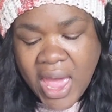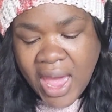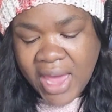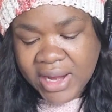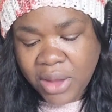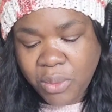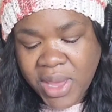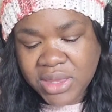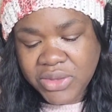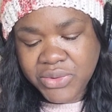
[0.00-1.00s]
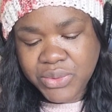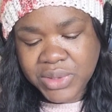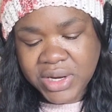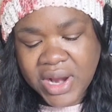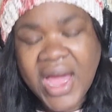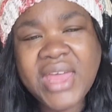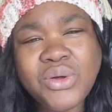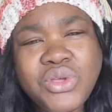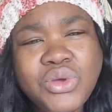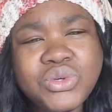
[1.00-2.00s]
and I went through there. I
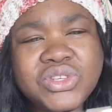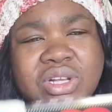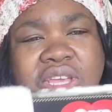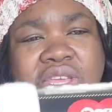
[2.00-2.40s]
don't usually